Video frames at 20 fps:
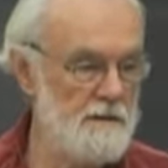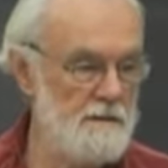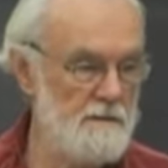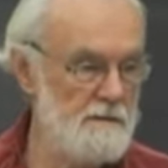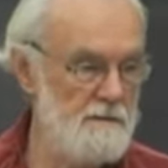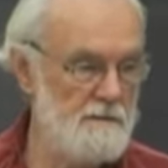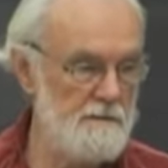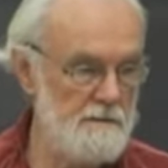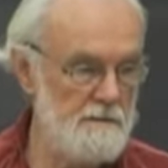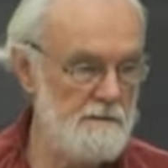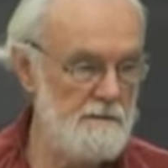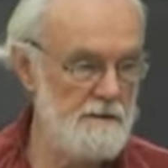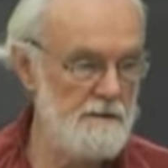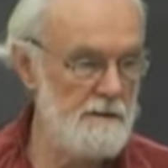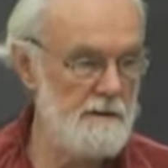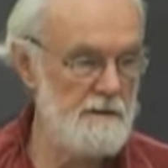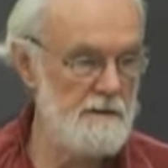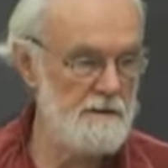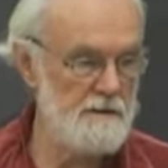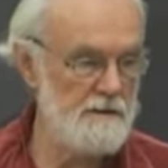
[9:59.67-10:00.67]
You
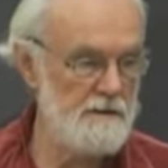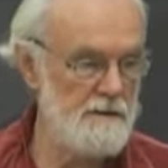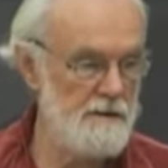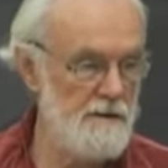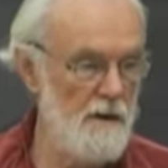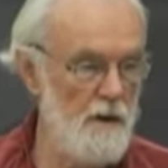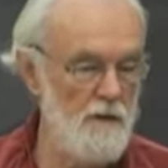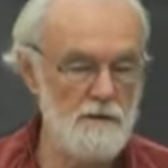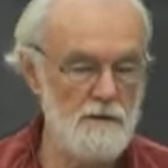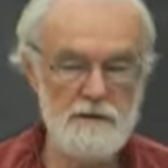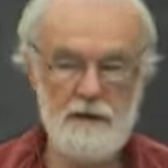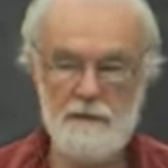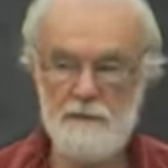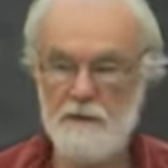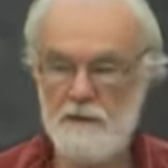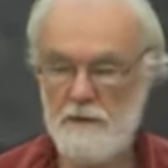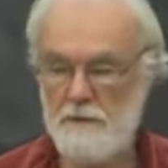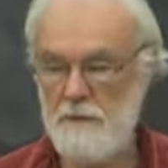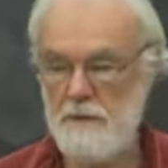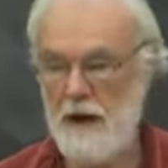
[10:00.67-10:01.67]
sort of hold some
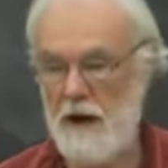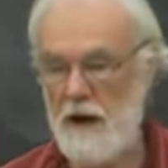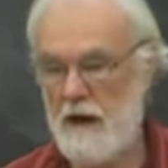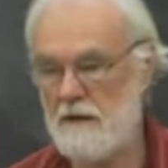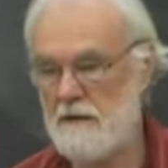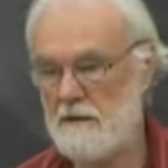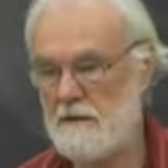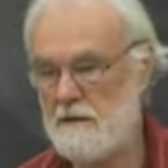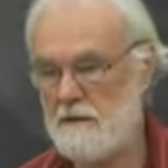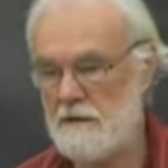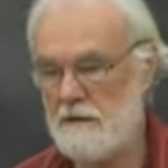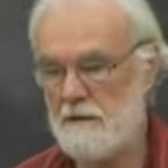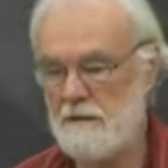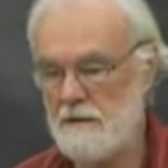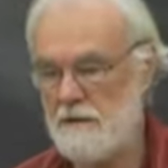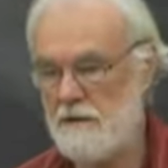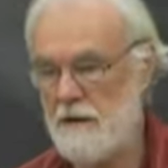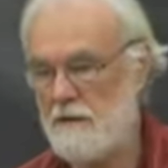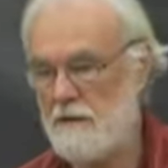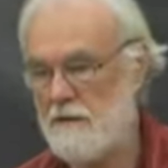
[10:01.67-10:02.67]
of it back so
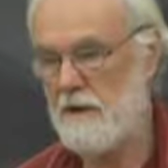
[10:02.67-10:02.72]
that